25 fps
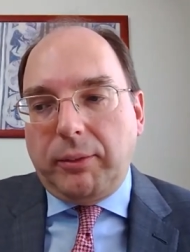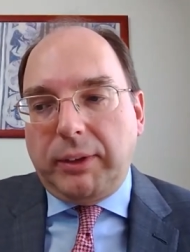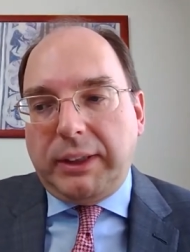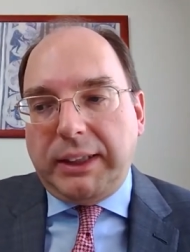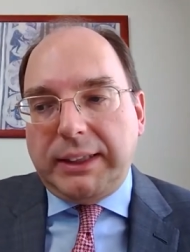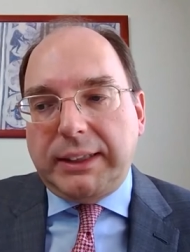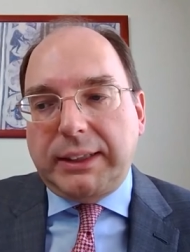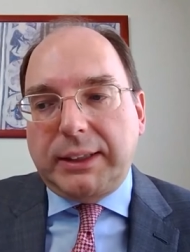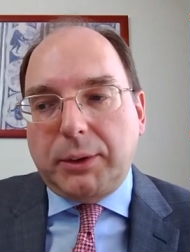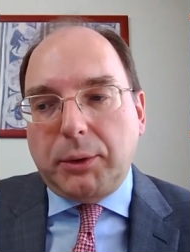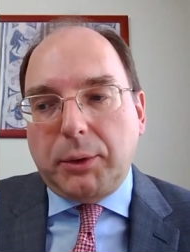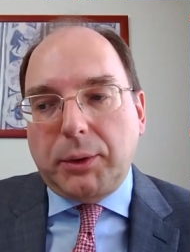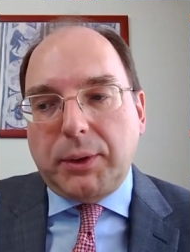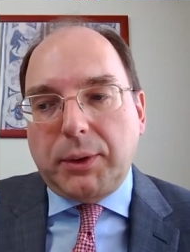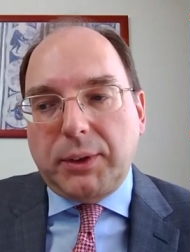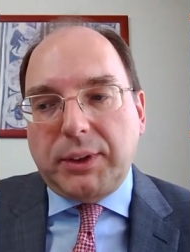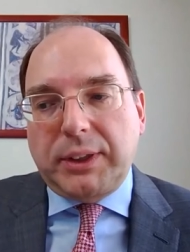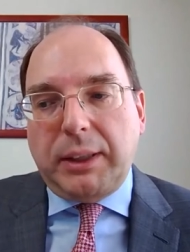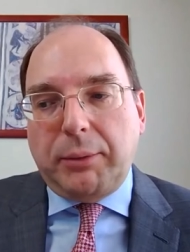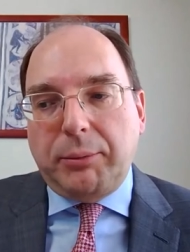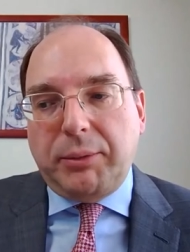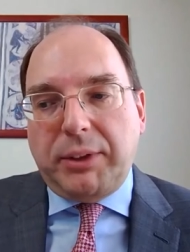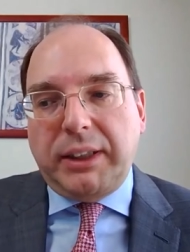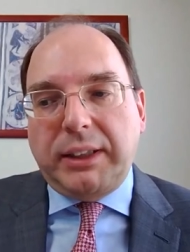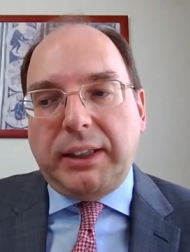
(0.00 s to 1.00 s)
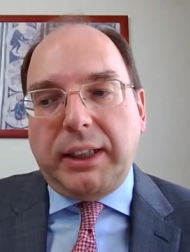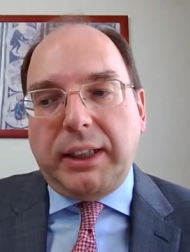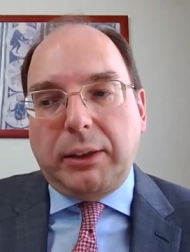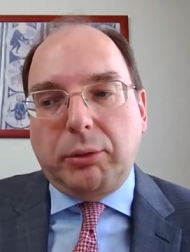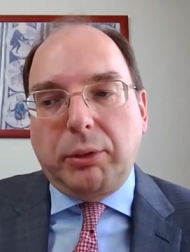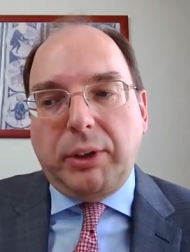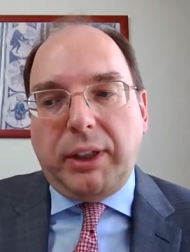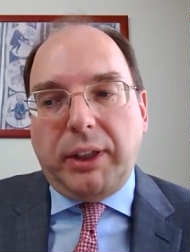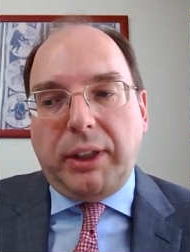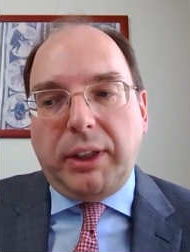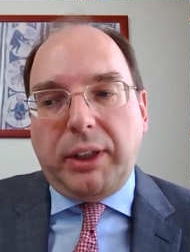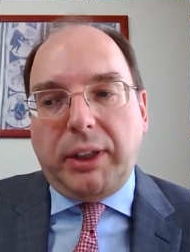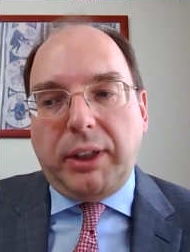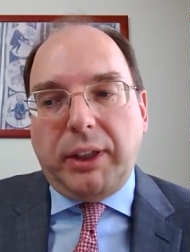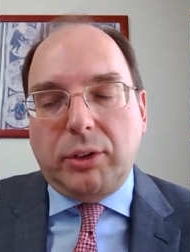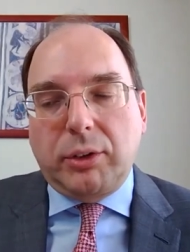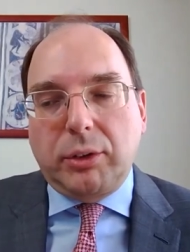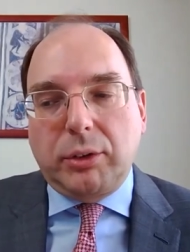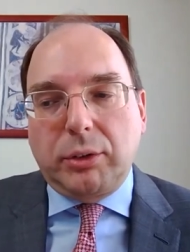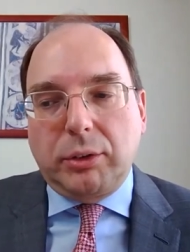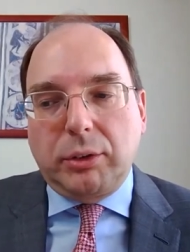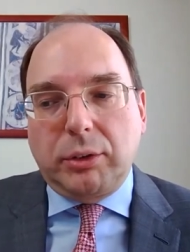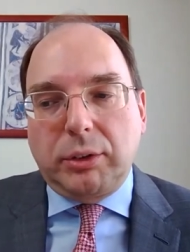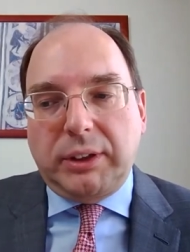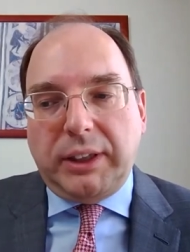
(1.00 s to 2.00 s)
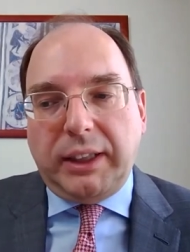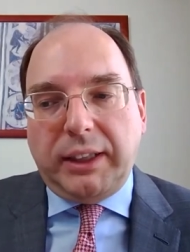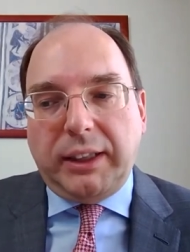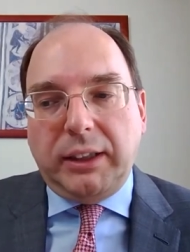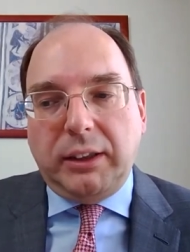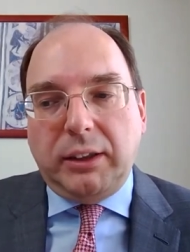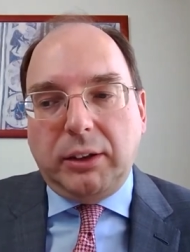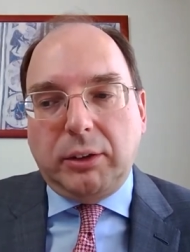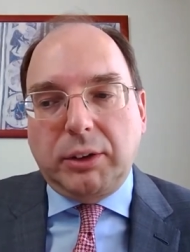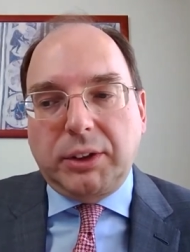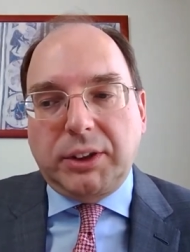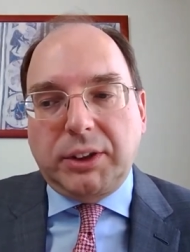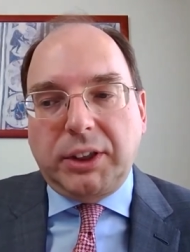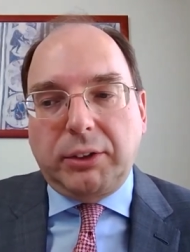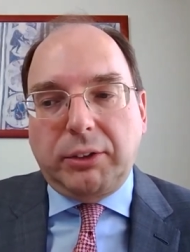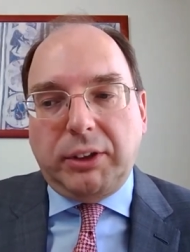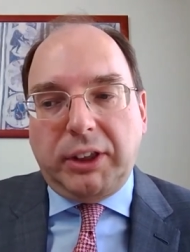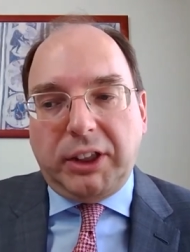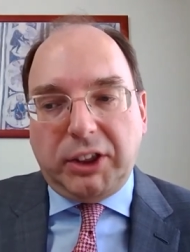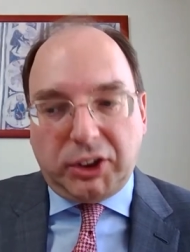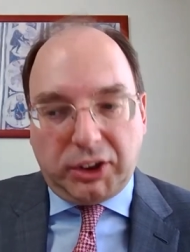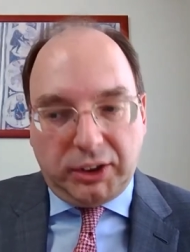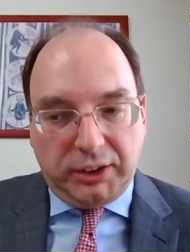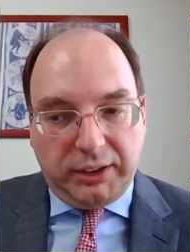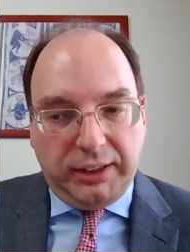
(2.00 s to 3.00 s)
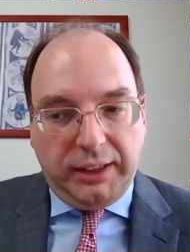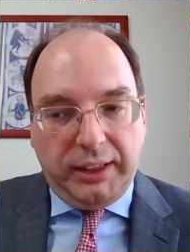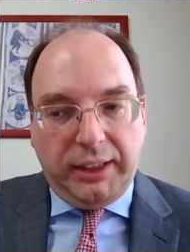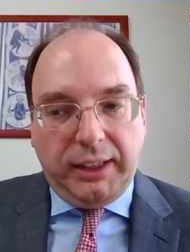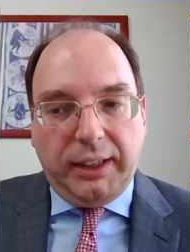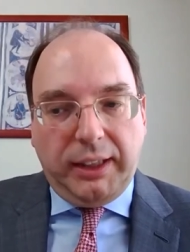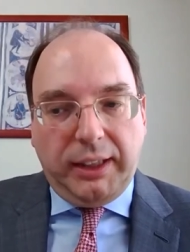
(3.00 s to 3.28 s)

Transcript: this is also something that we have to take into consideration.